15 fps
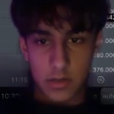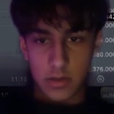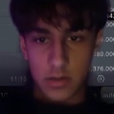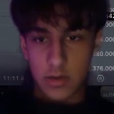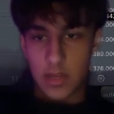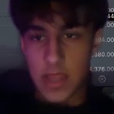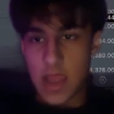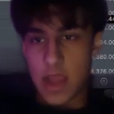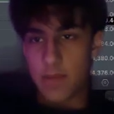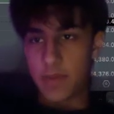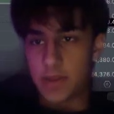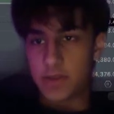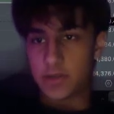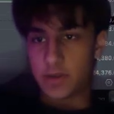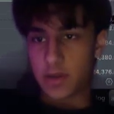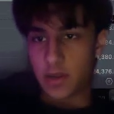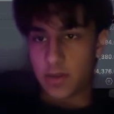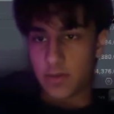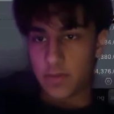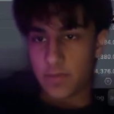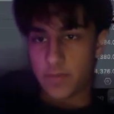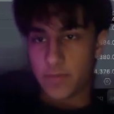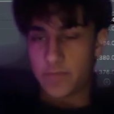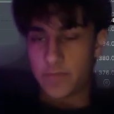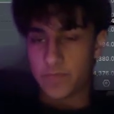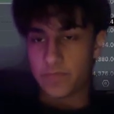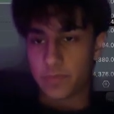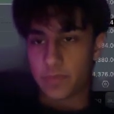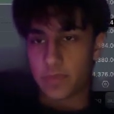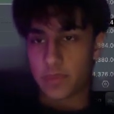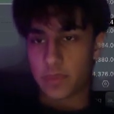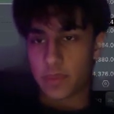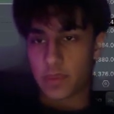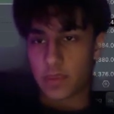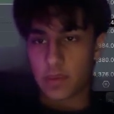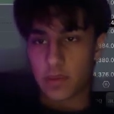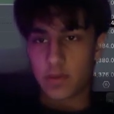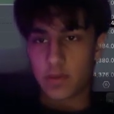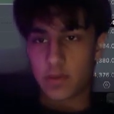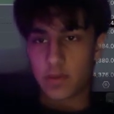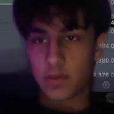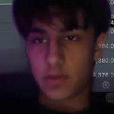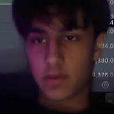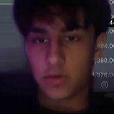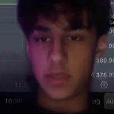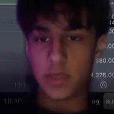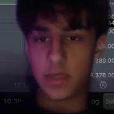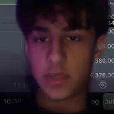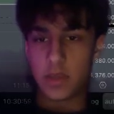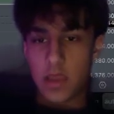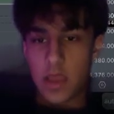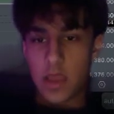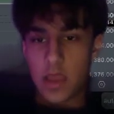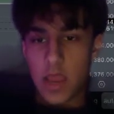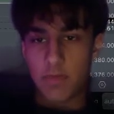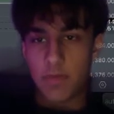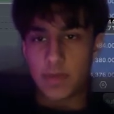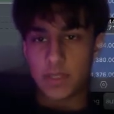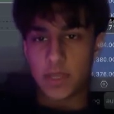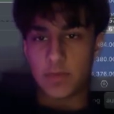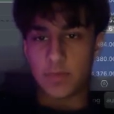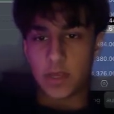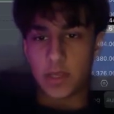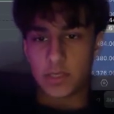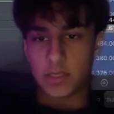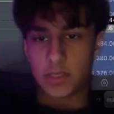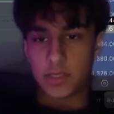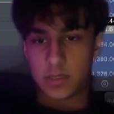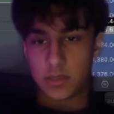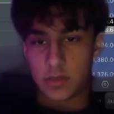Yeah, I'm entering shorts, and I'll put my stop loss